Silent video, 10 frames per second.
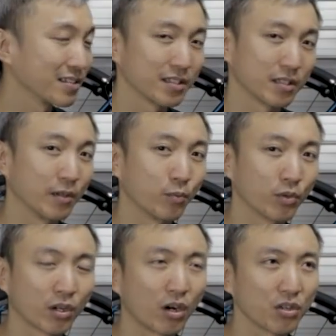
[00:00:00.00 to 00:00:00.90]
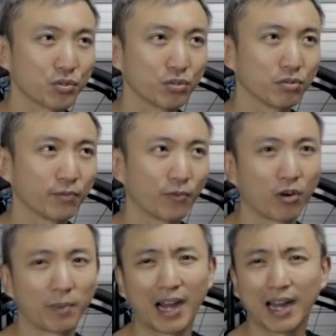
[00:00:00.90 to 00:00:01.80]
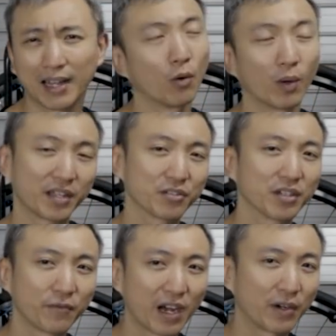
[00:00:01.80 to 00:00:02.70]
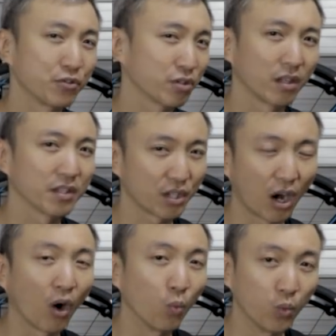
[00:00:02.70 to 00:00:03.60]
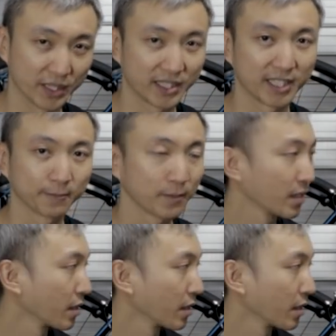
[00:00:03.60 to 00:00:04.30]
that is they will cost you for about $1,500 onwards.